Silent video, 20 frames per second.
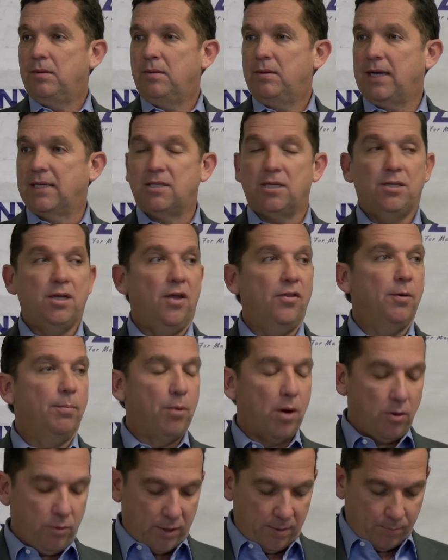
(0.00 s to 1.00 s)
That's another
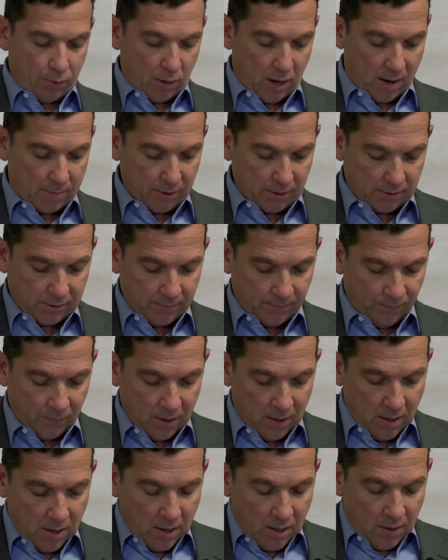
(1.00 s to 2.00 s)
broken promise.
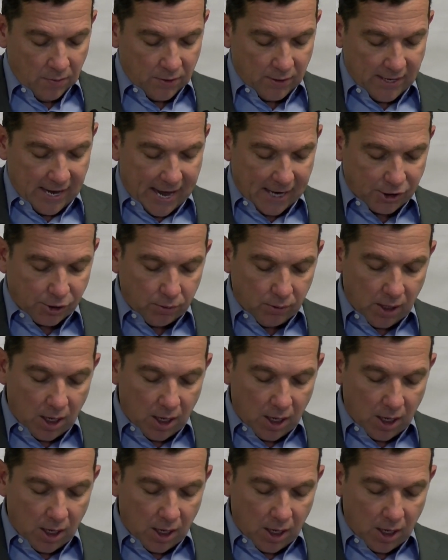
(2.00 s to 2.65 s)
The National